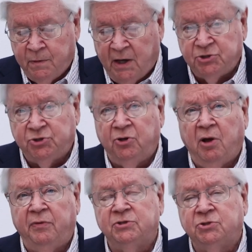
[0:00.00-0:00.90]
I stood
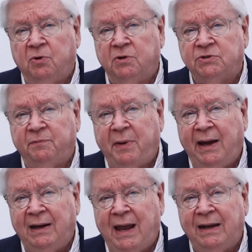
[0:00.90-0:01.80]
on the shores of
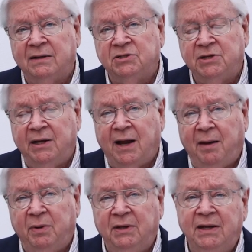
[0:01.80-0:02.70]
Pine Lake and said,
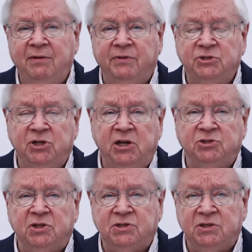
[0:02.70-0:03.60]
"I believe that
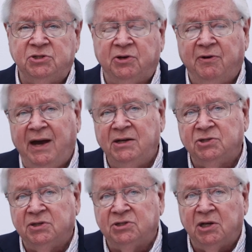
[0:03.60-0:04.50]
Jesus is the
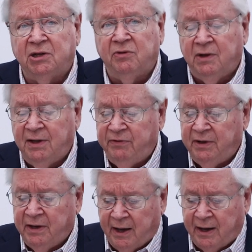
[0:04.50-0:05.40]
Christ, the Son of the
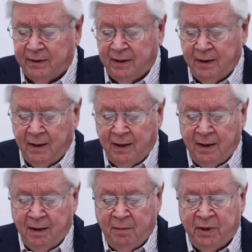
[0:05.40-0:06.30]
living God,"
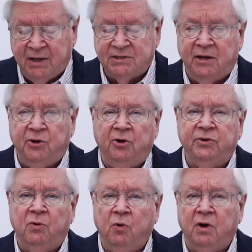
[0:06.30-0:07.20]
because I'd
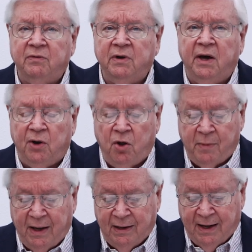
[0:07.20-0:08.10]
heard the Word of God all
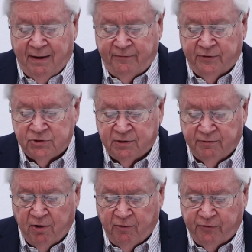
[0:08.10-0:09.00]
my life, first
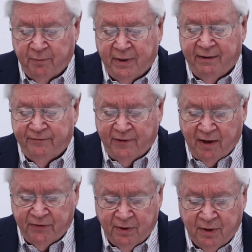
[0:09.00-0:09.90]
of all from my
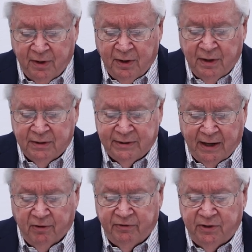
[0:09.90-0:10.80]
father,
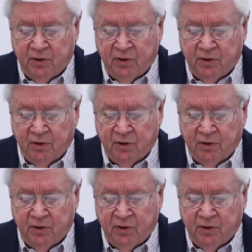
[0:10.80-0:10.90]
Dale V.